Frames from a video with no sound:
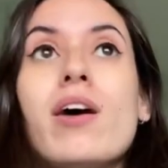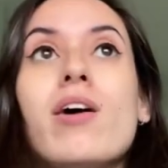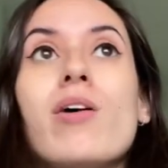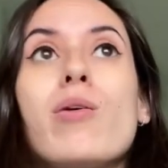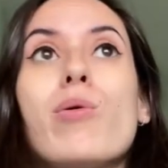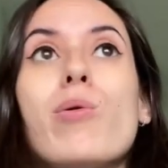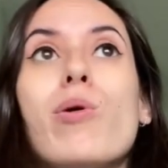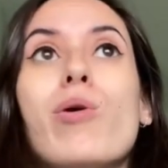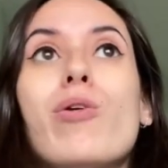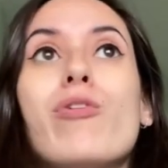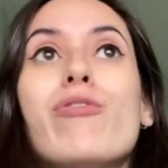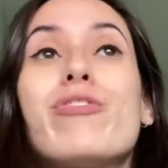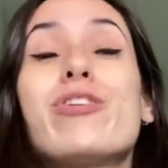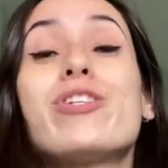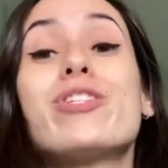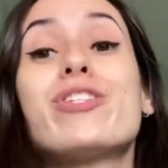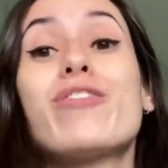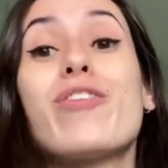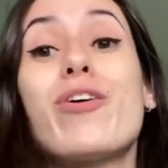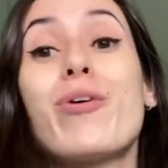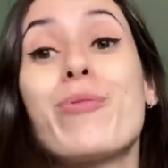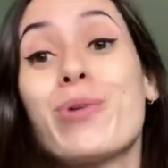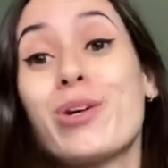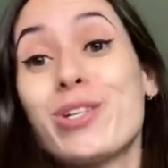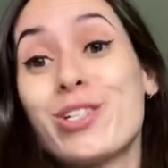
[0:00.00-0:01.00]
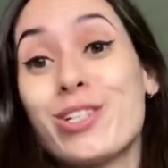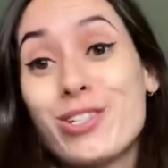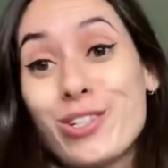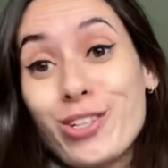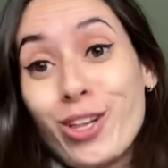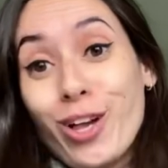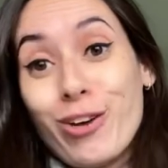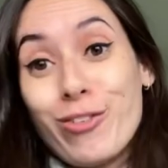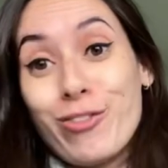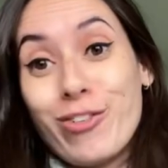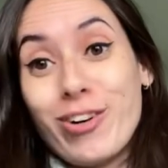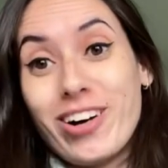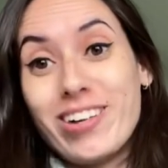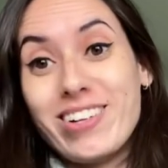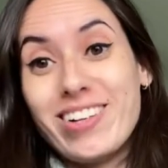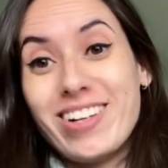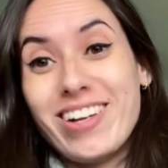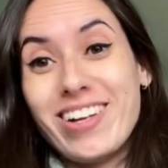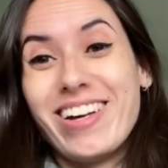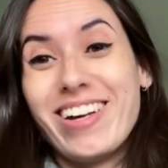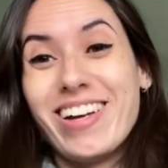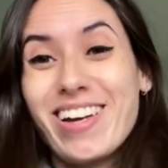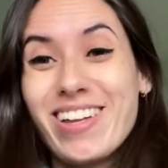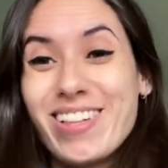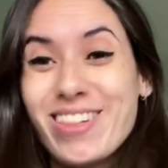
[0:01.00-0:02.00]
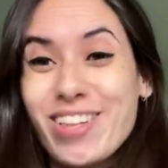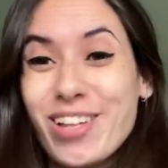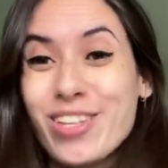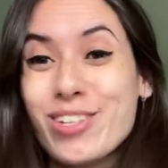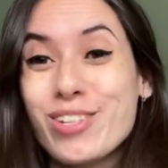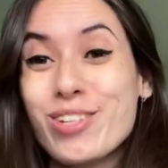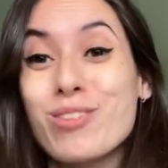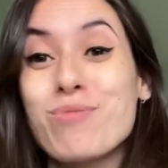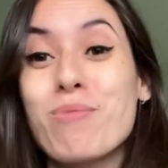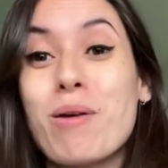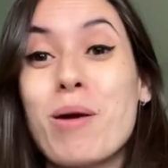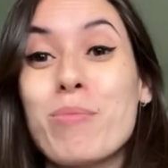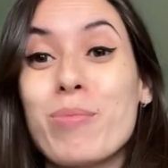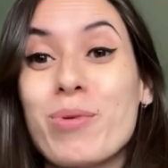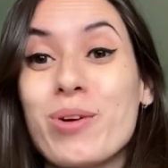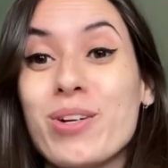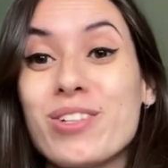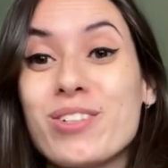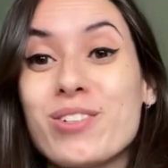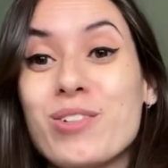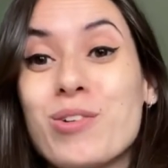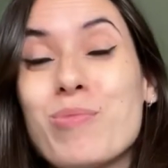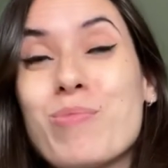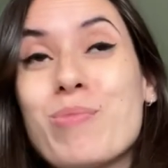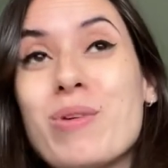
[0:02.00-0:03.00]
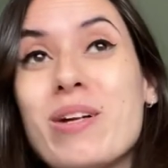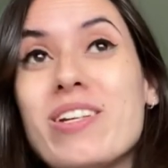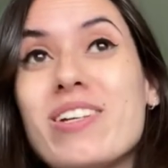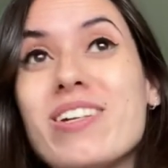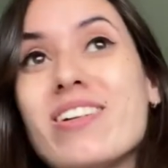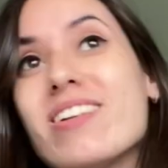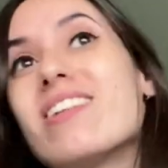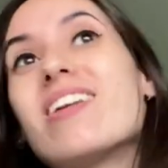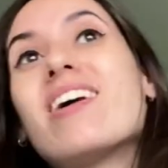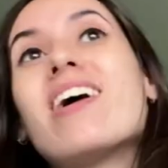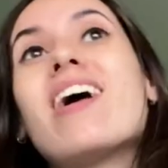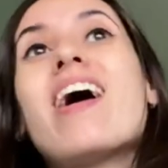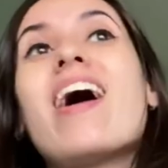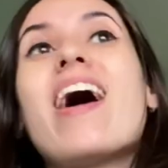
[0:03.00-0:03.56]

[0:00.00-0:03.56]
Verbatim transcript: Well, first of all, because it's a lot of fun. That's just my personal opinion.